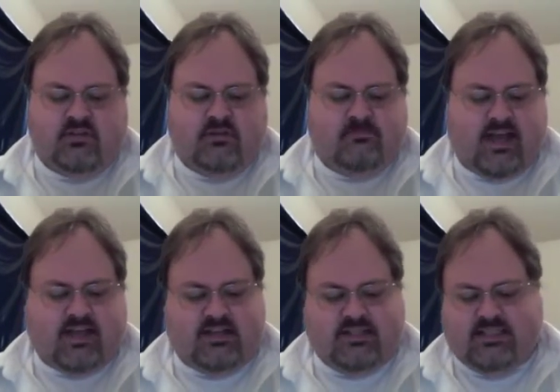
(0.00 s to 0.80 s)
back
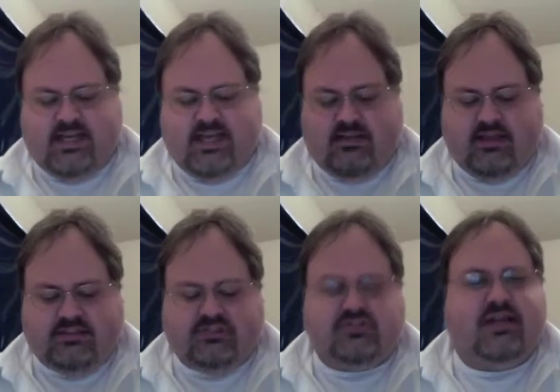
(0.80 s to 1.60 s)
in the day, they
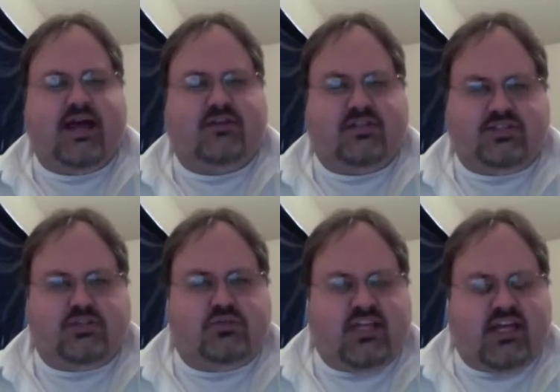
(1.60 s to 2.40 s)
stood out as
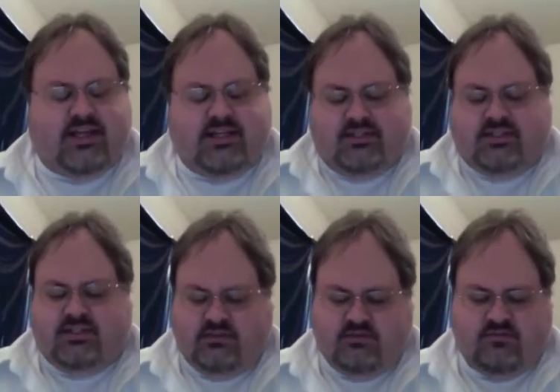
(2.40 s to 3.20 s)
unique, as
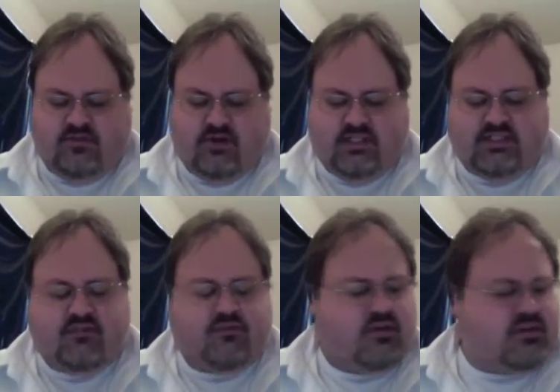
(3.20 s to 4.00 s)
very
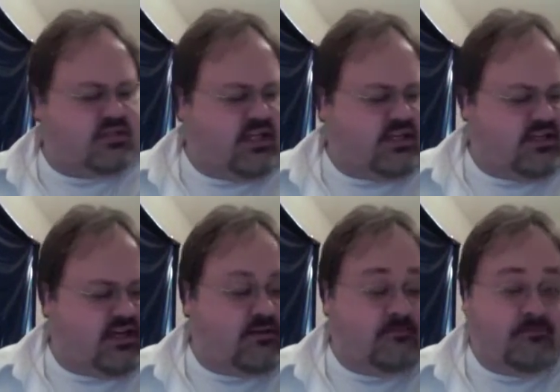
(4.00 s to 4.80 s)
different, and
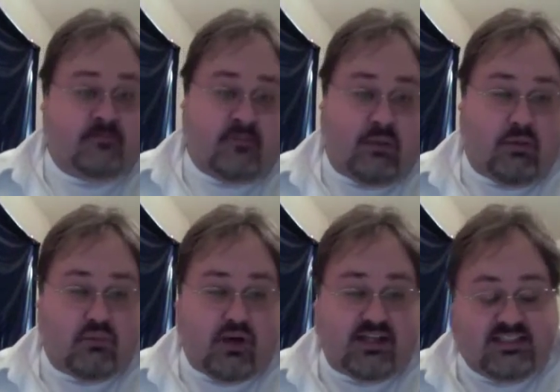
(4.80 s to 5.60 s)
uh, they were
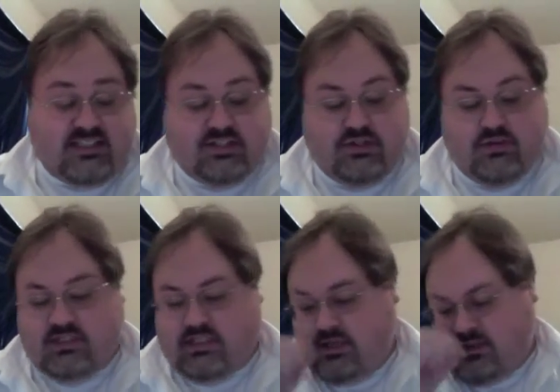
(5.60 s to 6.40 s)
pricey, too, to
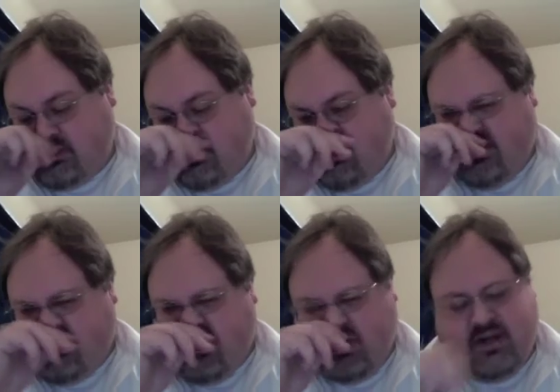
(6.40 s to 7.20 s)
tell you the truth.
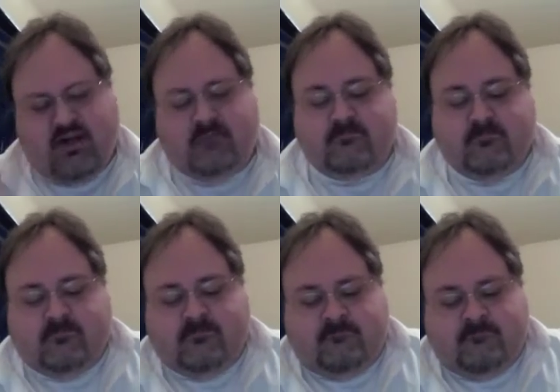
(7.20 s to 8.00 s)
So, uh,
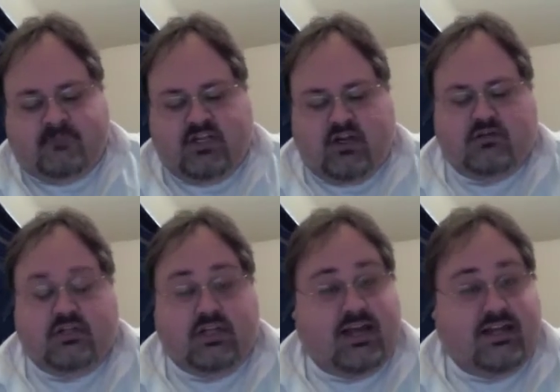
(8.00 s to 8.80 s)
you know,
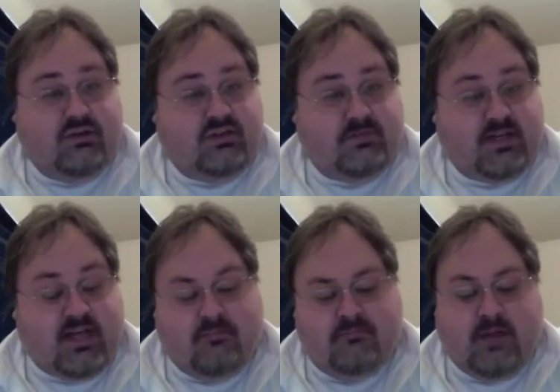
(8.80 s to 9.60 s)
I didn't always pick
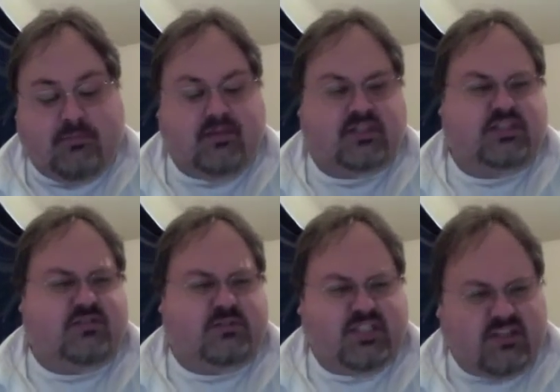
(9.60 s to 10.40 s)
um, up a bunch of
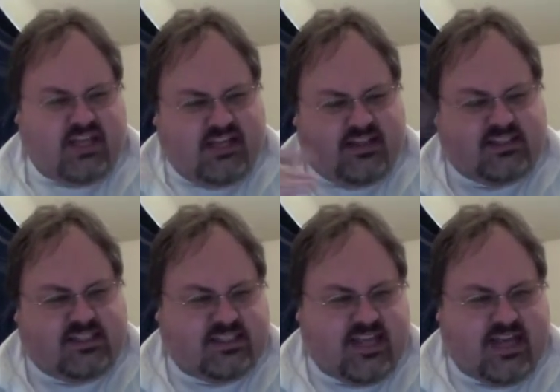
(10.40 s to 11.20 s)
them until they hit the
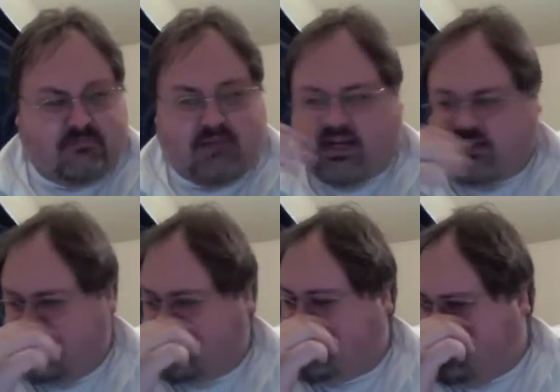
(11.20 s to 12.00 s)
discount boxes